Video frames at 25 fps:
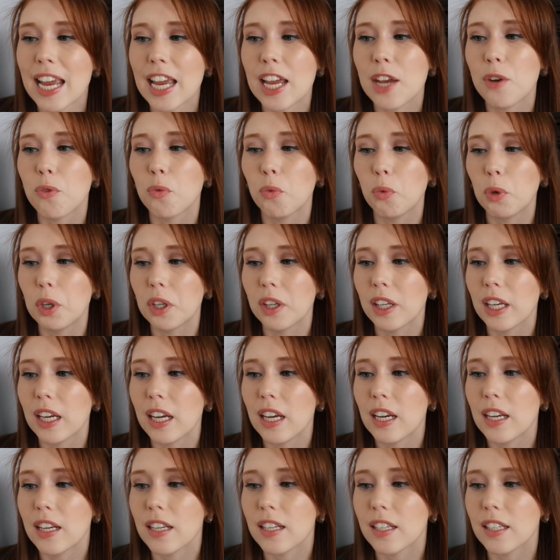It
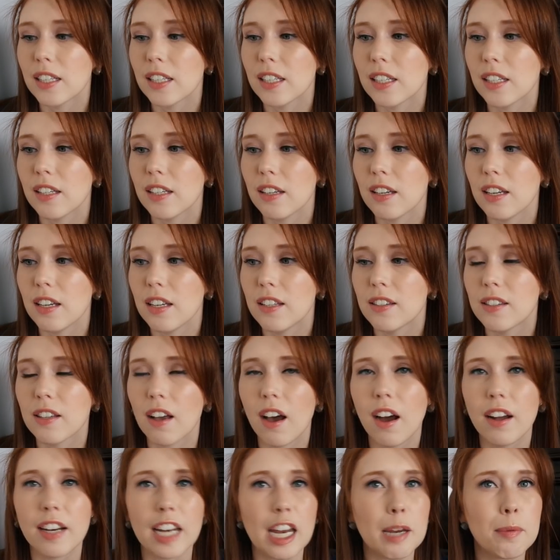really is
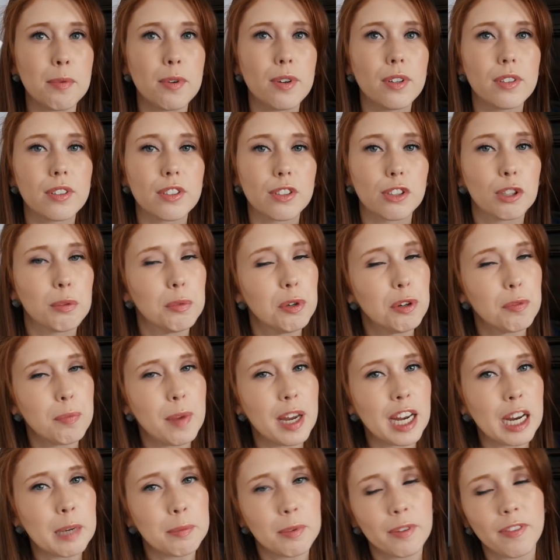unable to remove
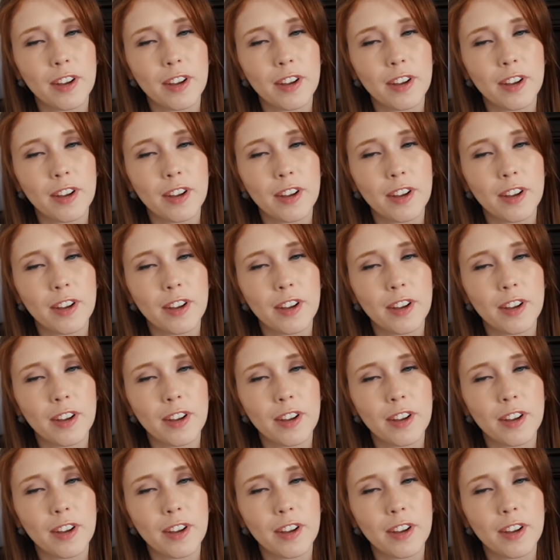makeup